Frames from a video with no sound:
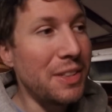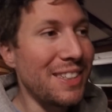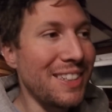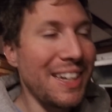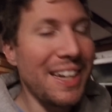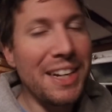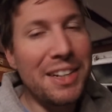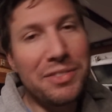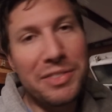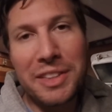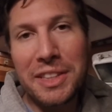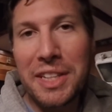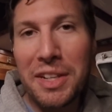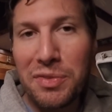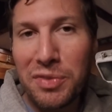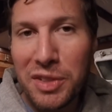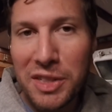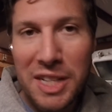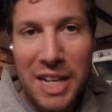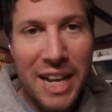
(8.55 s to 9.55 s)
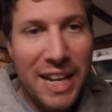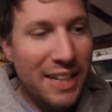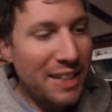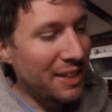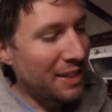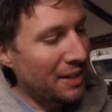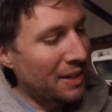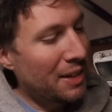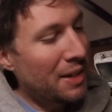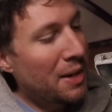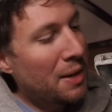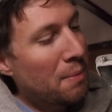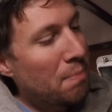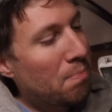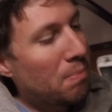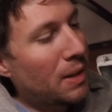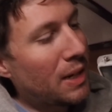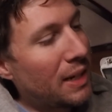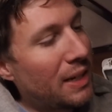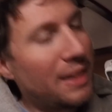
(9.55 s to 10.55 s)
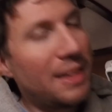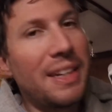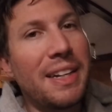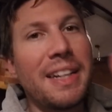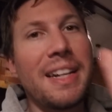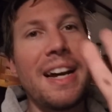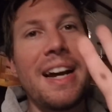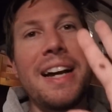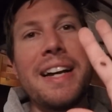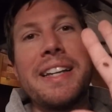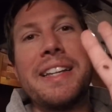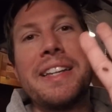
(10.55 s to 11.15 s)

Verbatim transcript: kind of a tit for tat. But I got